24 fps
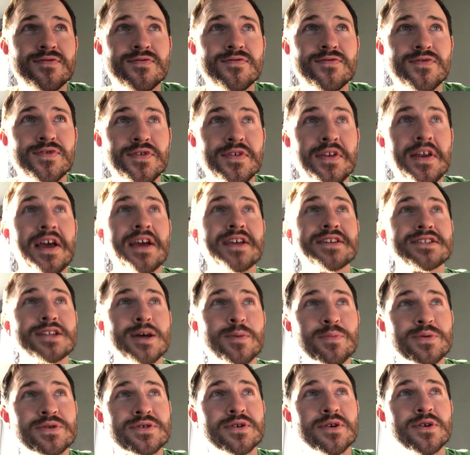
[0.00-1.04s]
for the next
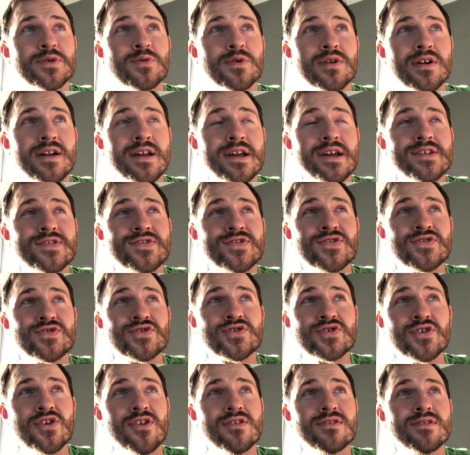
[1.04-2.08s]
episode where I answer
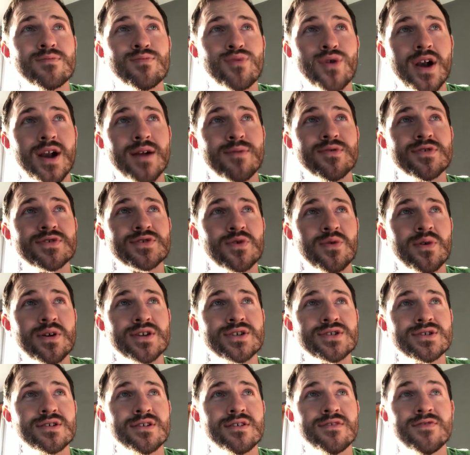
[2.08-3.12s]
Charla Brammer's
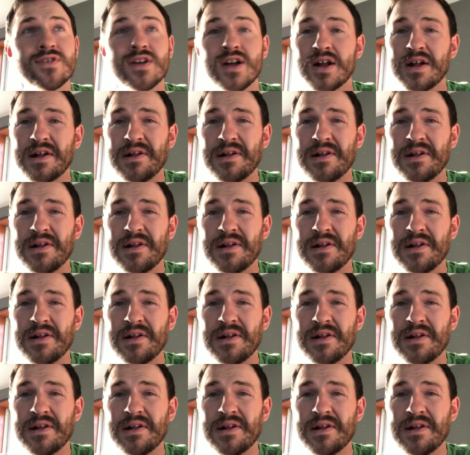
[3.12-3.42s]
question of